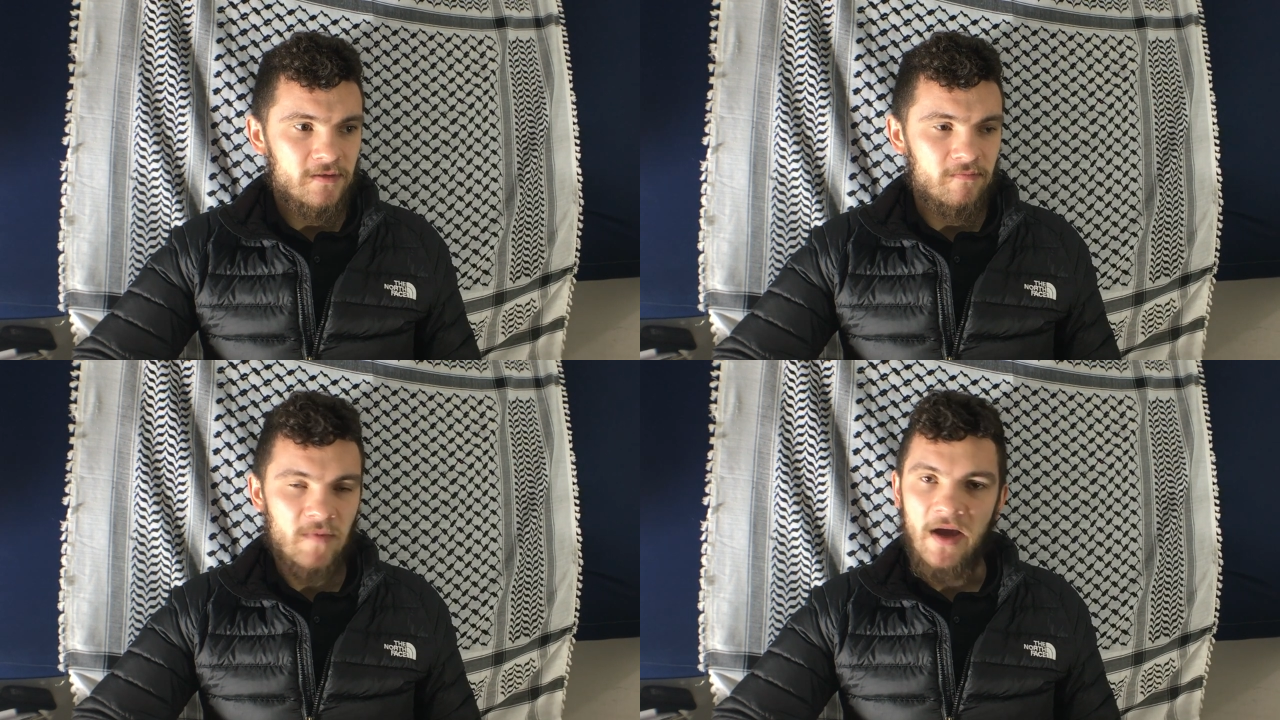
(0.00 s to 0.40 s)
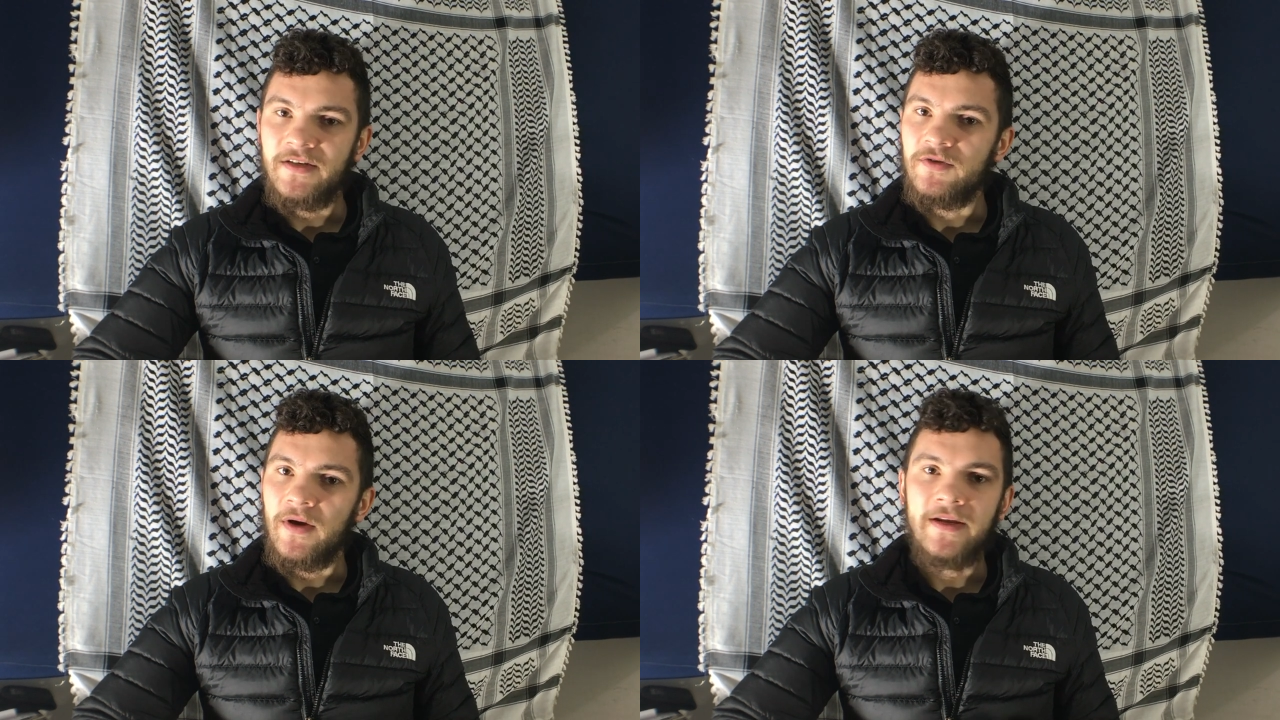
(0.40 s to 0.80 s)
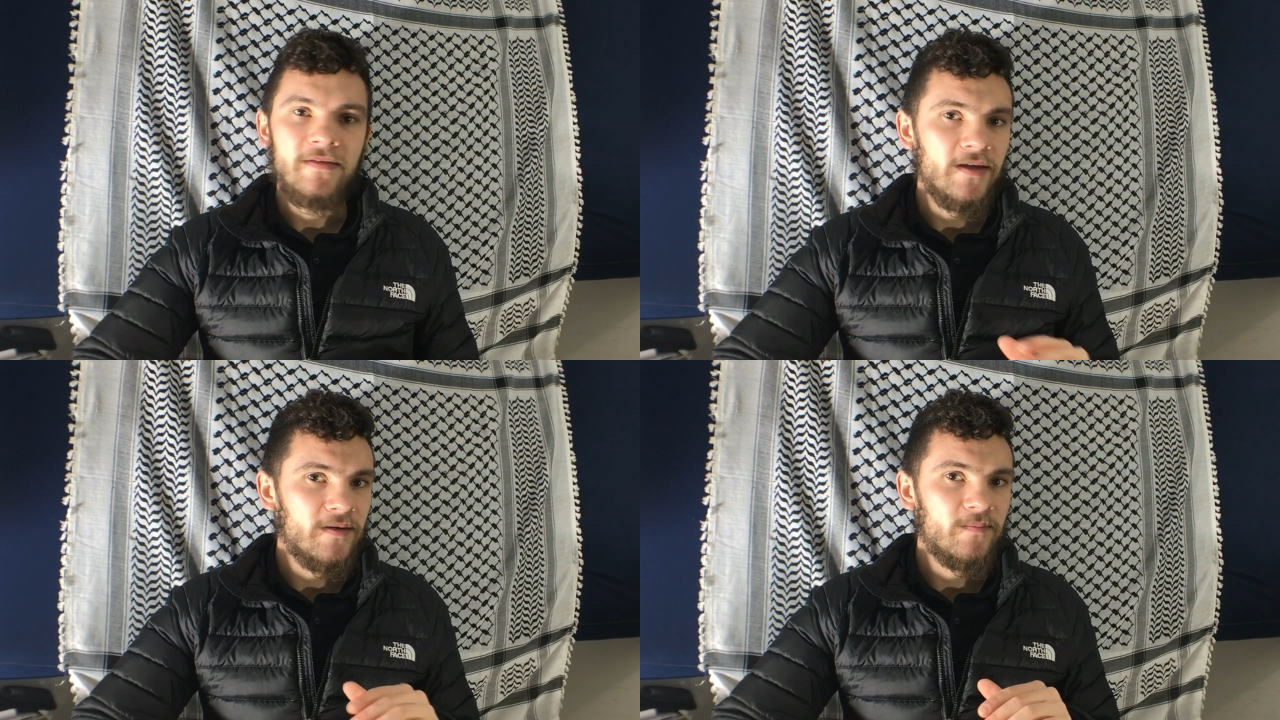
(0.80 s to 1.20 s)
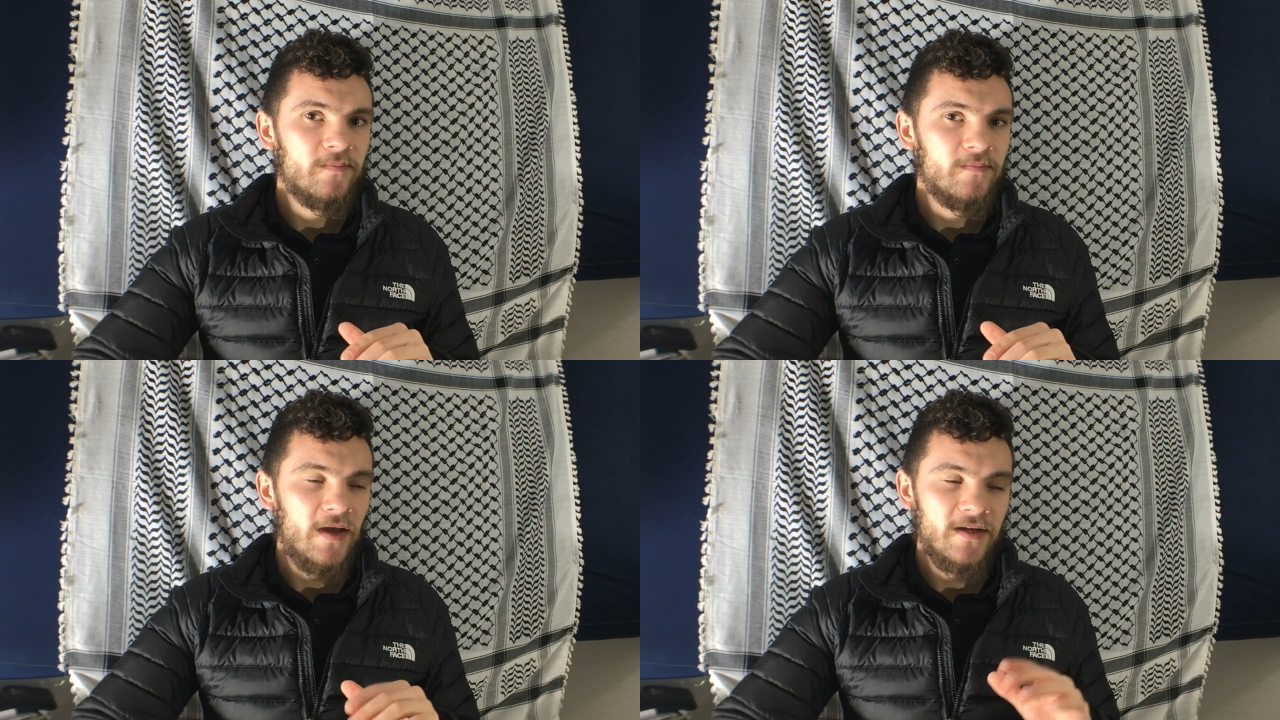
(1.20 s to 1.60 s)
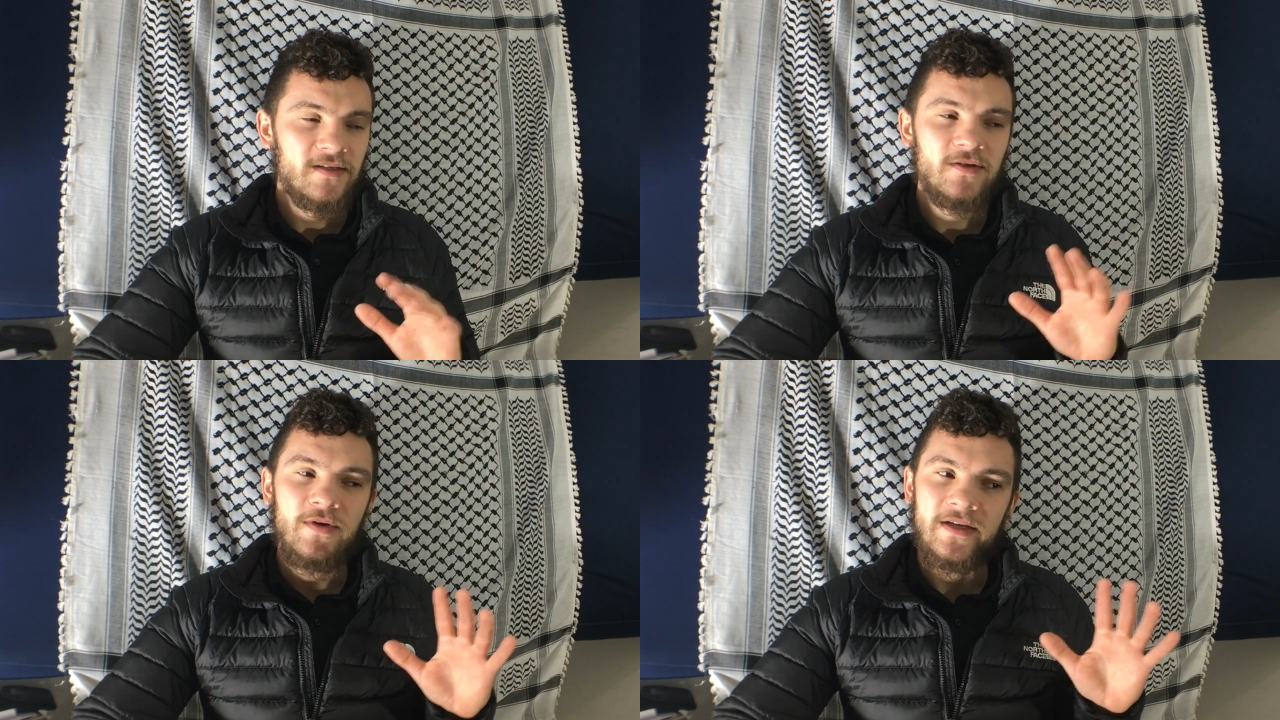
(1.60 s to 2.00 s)
not do anything, not
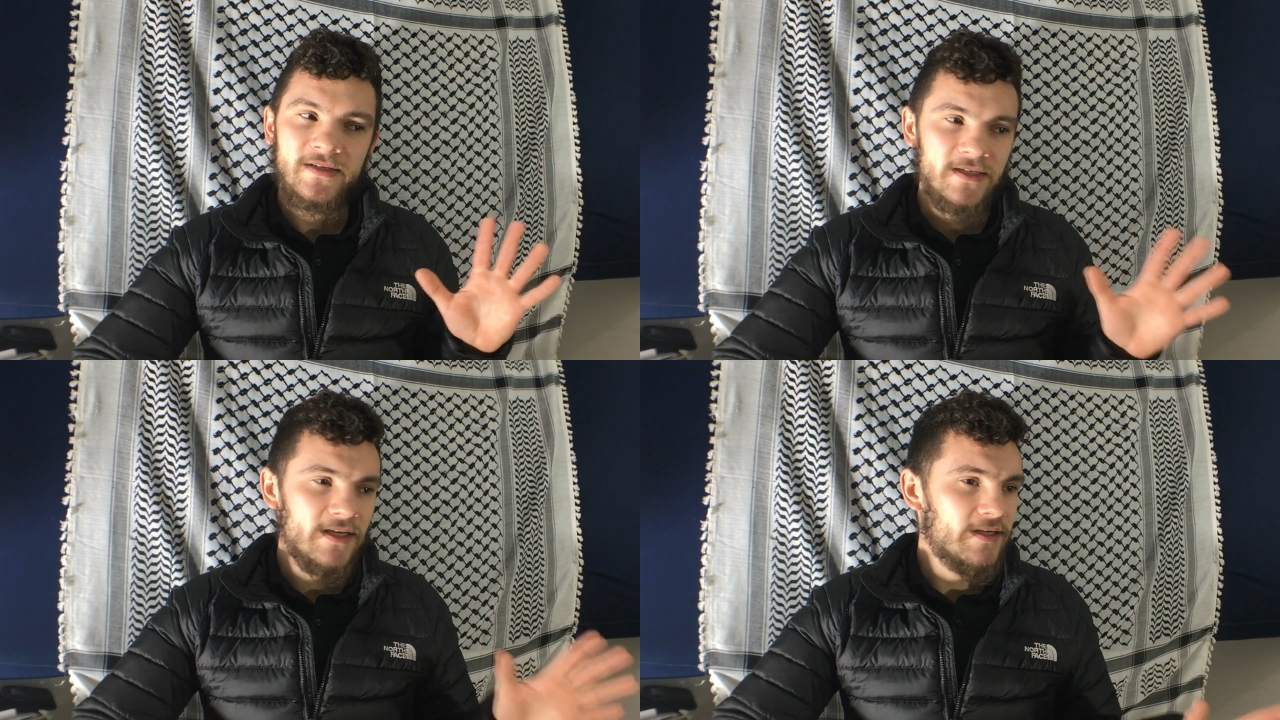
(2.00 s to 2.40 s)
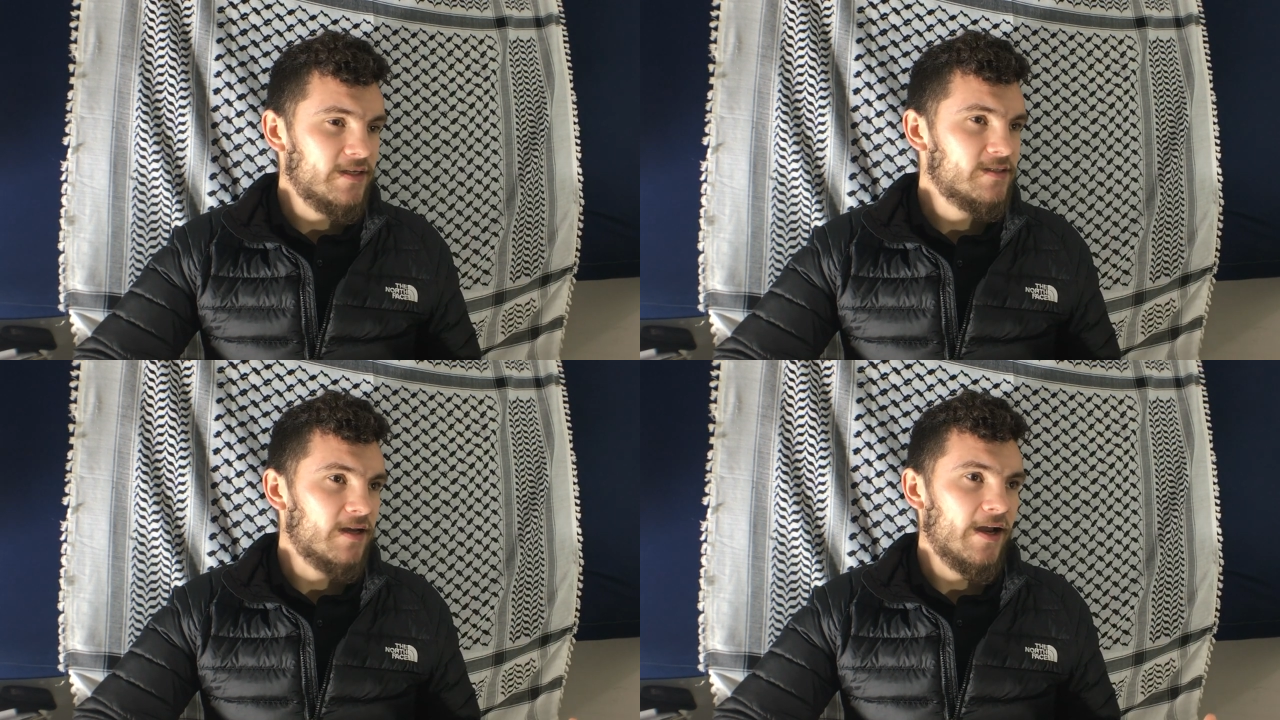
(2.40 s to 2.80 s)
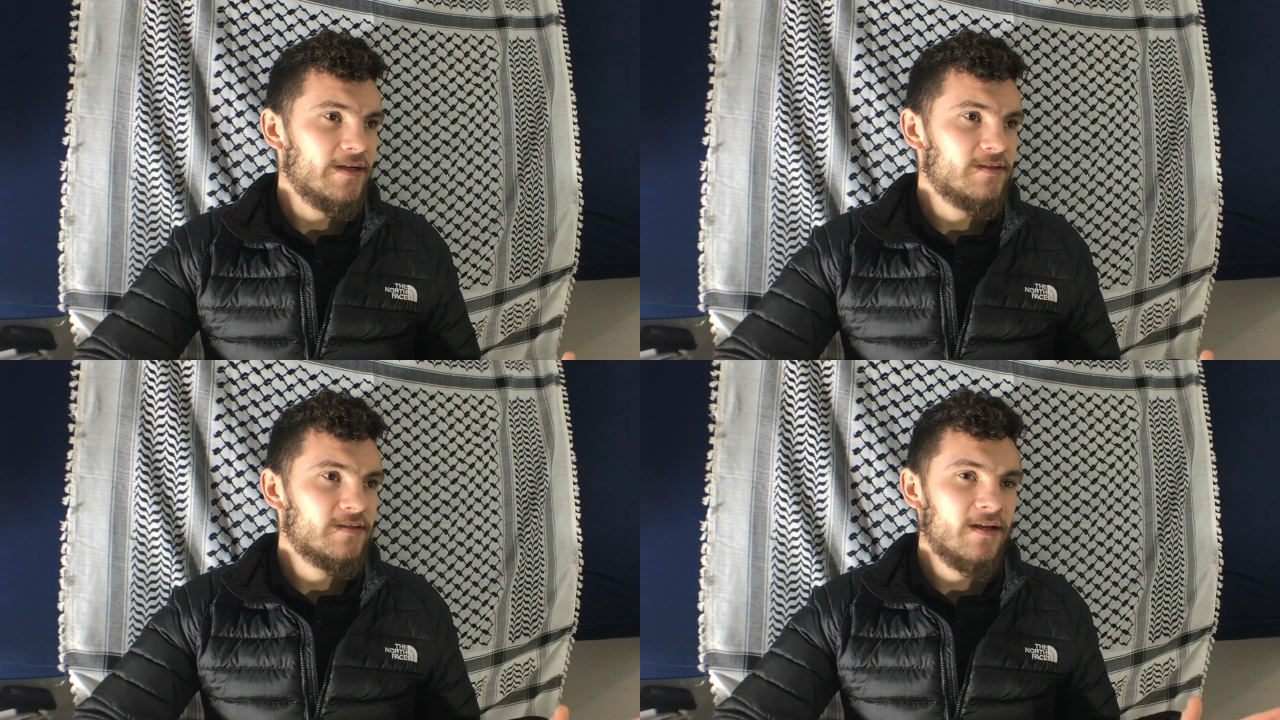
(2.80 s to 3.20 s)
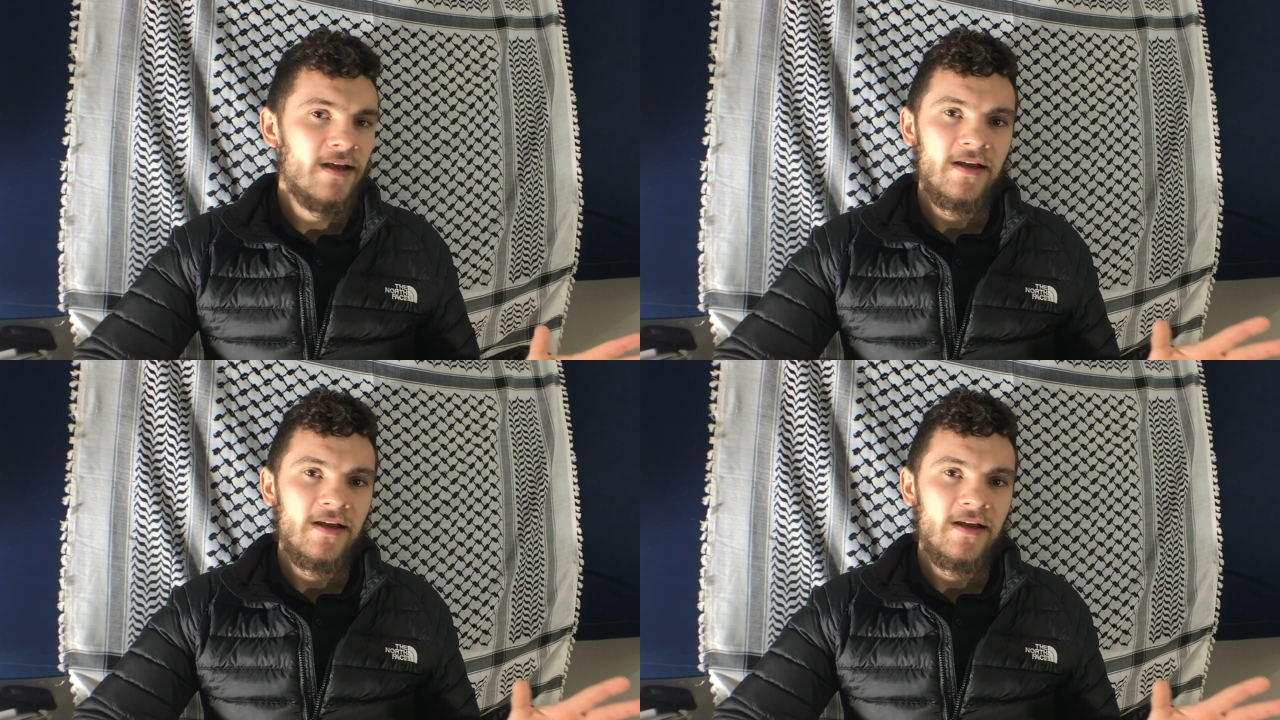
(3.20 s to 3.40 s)
see, see any sights,